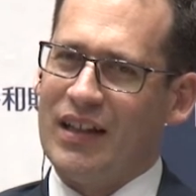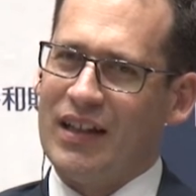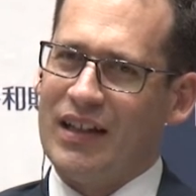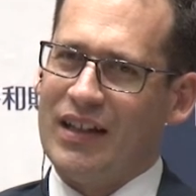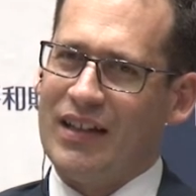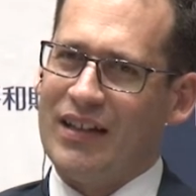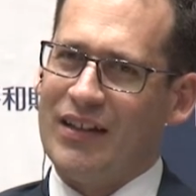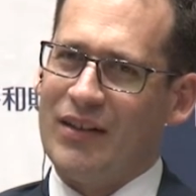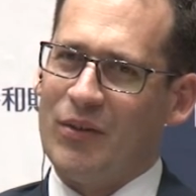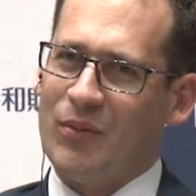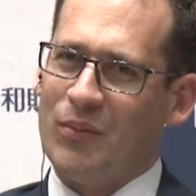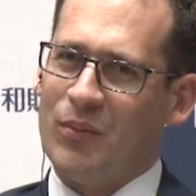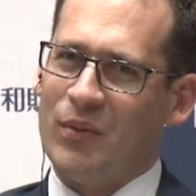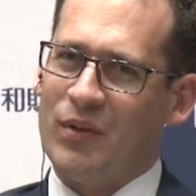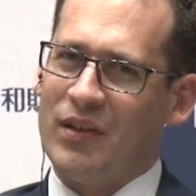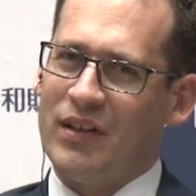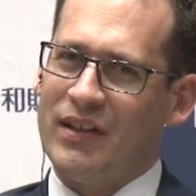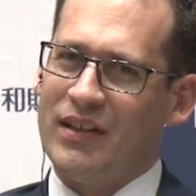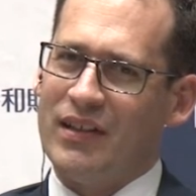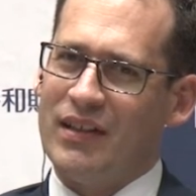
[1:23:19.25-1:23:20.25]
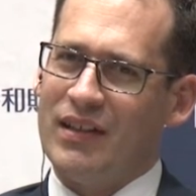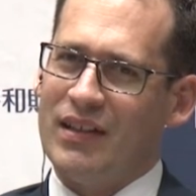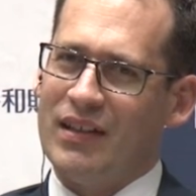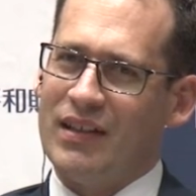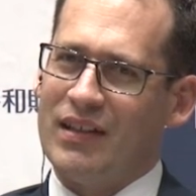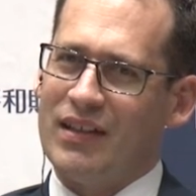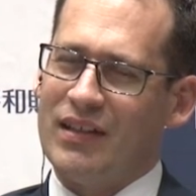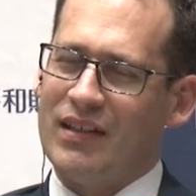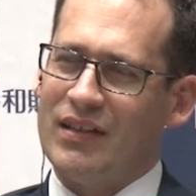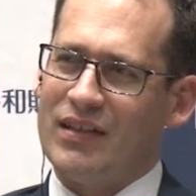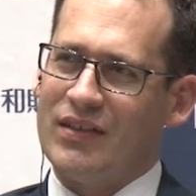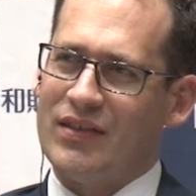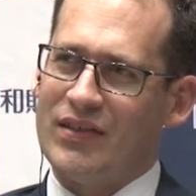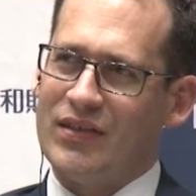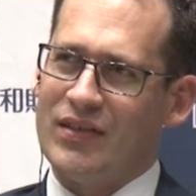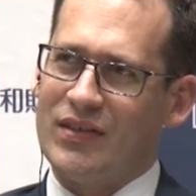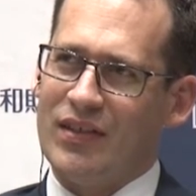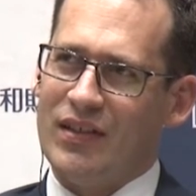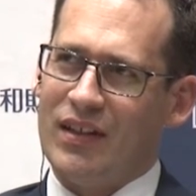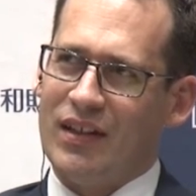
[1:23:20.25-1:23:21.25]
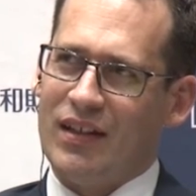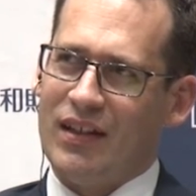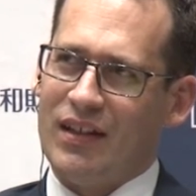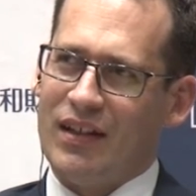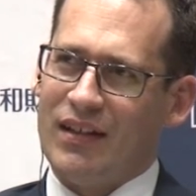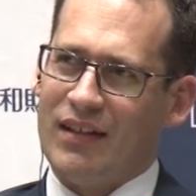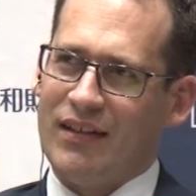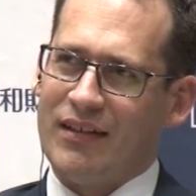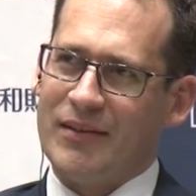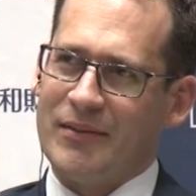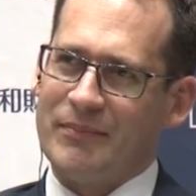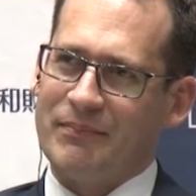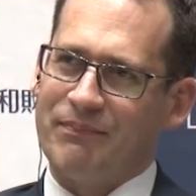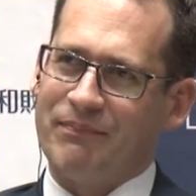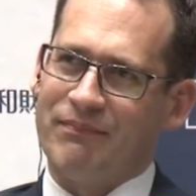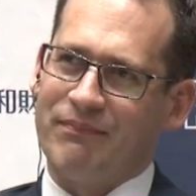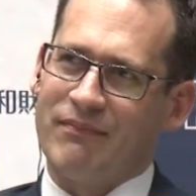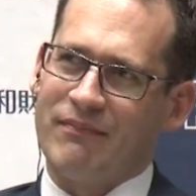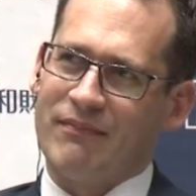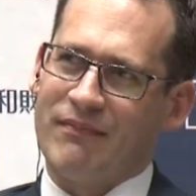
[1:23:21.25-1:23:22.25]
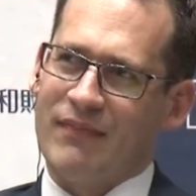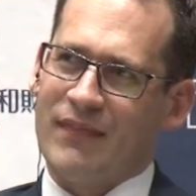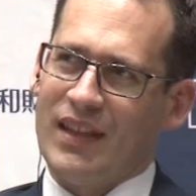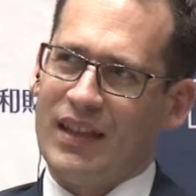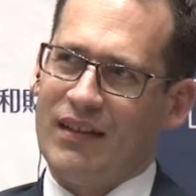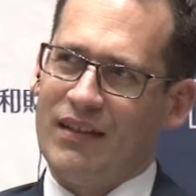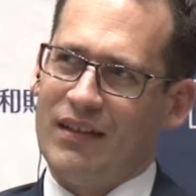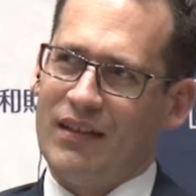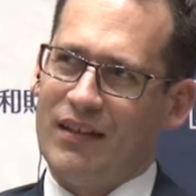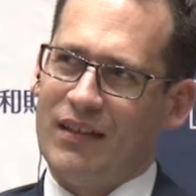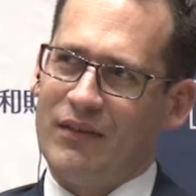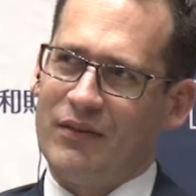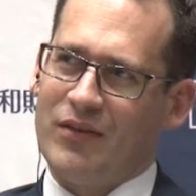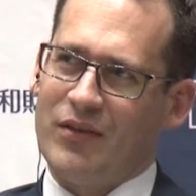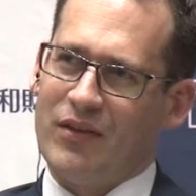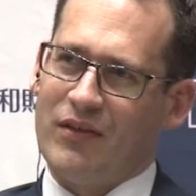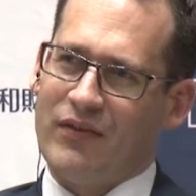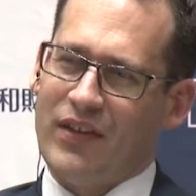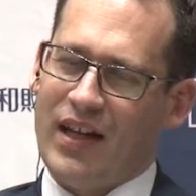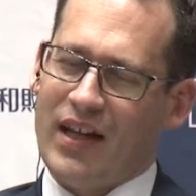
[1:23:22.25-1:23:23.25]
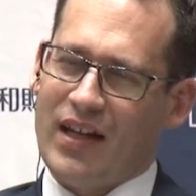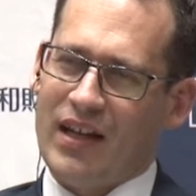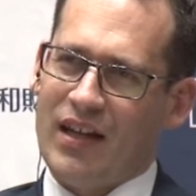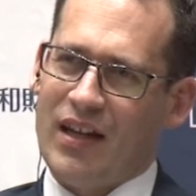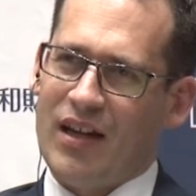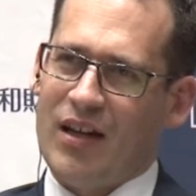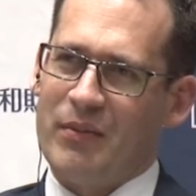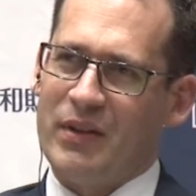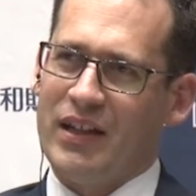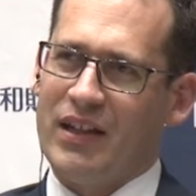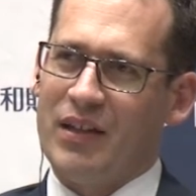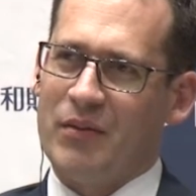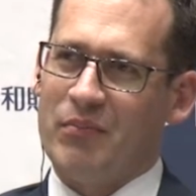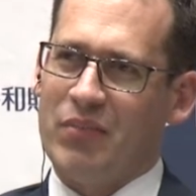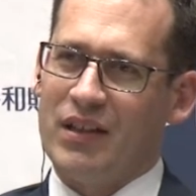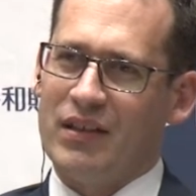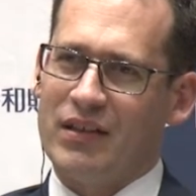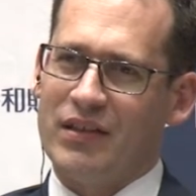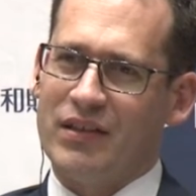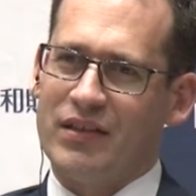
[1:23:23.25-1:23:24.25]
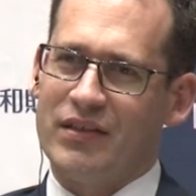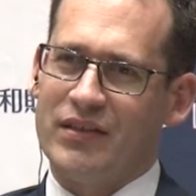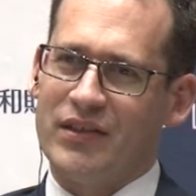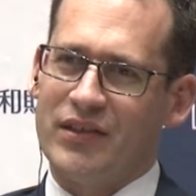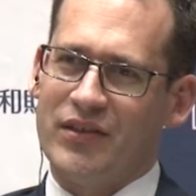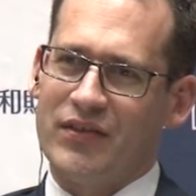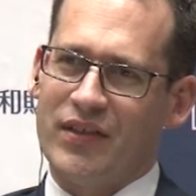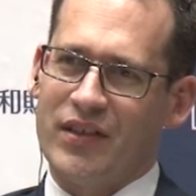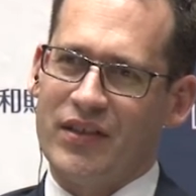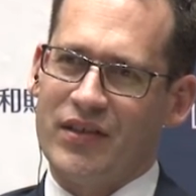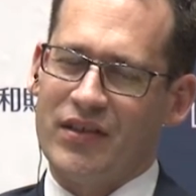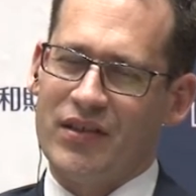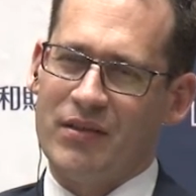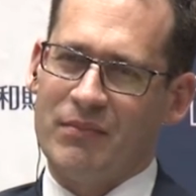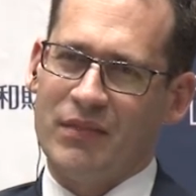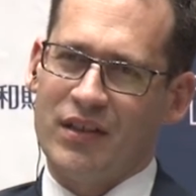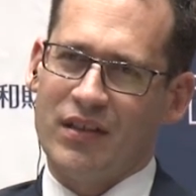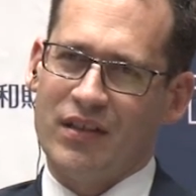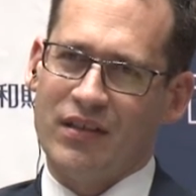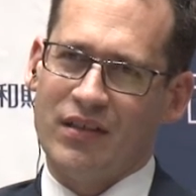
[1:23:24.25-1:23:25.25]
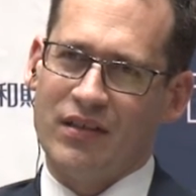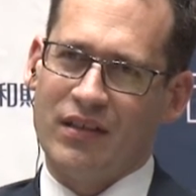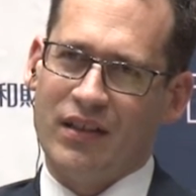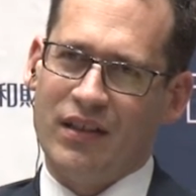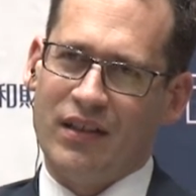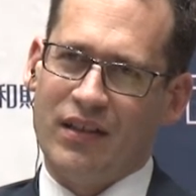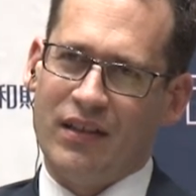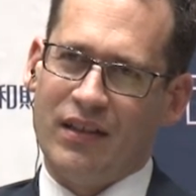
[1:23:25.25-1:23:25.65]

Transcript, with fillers: Uh, one is, um, you know, sort of economic and political dysfunction among